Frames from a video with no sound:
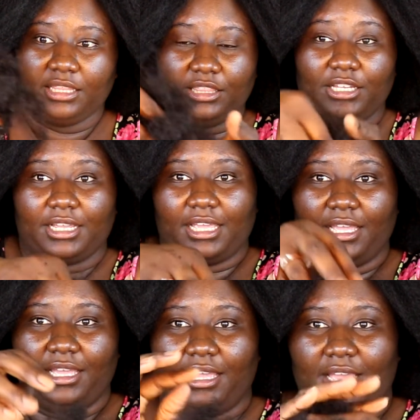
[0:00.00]
Look
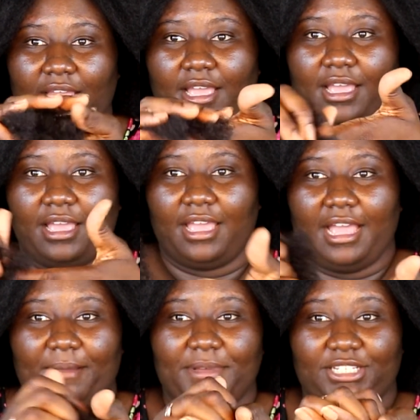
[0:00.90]

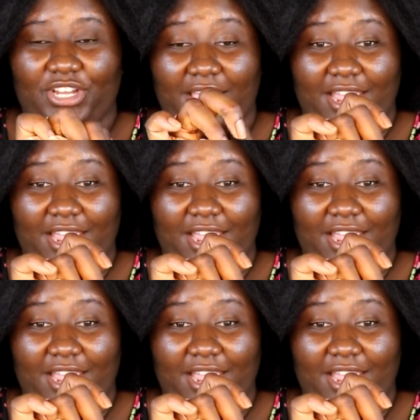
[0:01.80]
how much